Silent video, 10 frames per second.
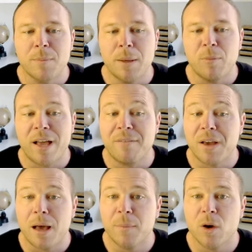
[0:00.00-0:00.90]
People have
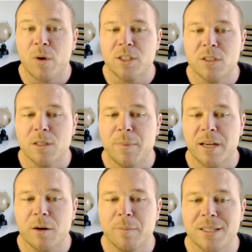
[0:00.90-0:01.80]
common questions about
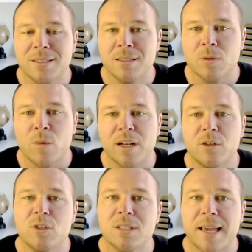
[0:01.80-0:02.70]
your business. Why don't
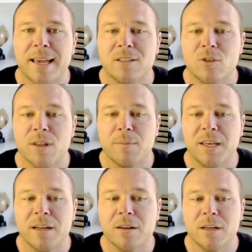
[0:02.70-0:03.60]
you just answer them
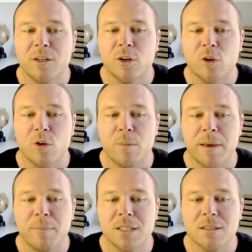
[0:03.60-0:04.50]
here in your Google
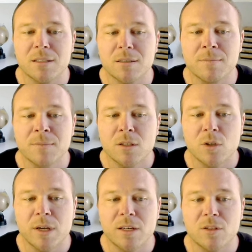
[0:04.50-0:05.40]
My Business?
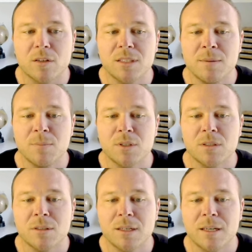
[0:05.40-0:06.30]
So here's our
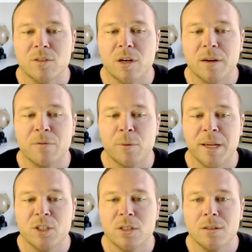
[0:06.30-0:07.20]
tips, here's our
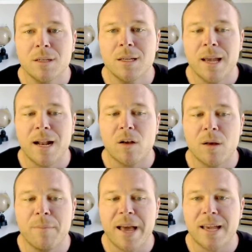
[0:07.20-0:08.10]
information, and I'll
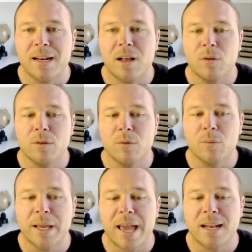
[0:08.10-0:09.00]
come back and I'll
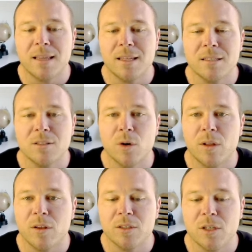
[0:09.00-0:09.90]
re-edit this so it
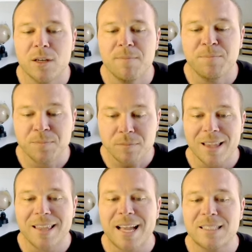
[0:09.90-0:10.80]
looks good.
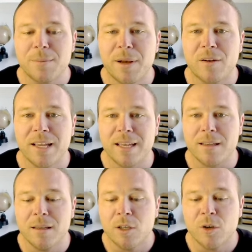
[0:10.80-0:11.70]
And that's about it.
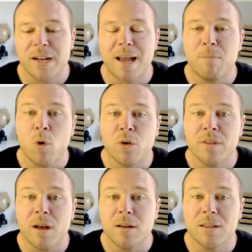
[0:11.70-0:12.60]
You can add more
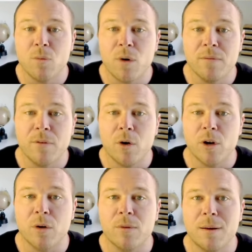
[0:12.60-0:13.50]
than one
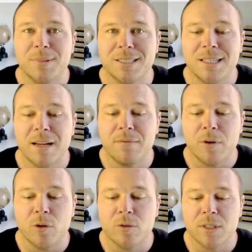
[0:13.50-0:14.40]
photo, up to 10
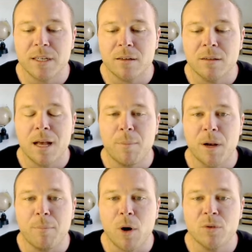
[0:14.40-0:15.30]
photos here. I'm
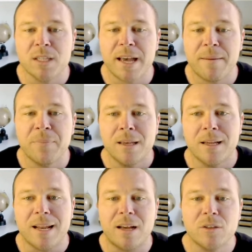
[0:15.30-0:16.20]
gonna post that.
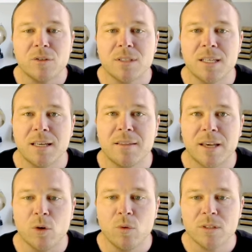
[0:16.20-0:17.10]
And now you'll see
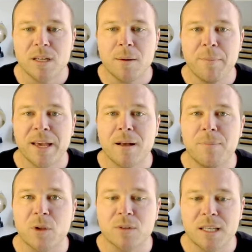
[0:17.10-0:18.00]
that Google's gonna pick
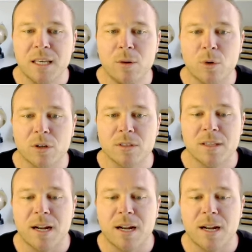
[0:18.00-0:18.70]
up those keywords that